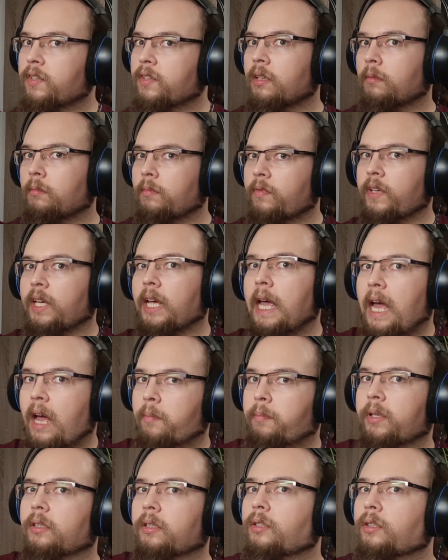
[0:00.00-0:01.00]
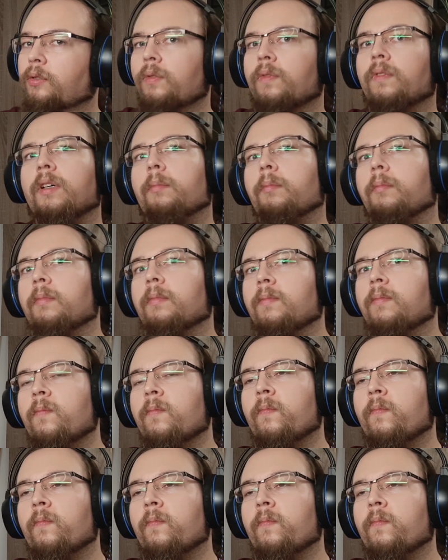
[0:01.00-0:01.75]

if something happened to them.